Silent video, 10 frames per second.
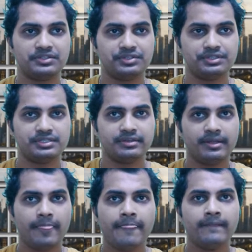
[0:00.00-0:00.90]

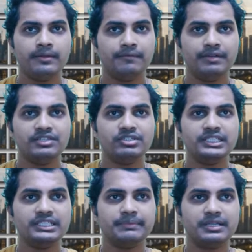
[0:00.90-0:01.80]
this type of
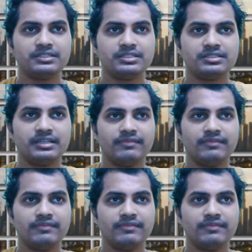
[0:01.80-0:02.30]
depressions?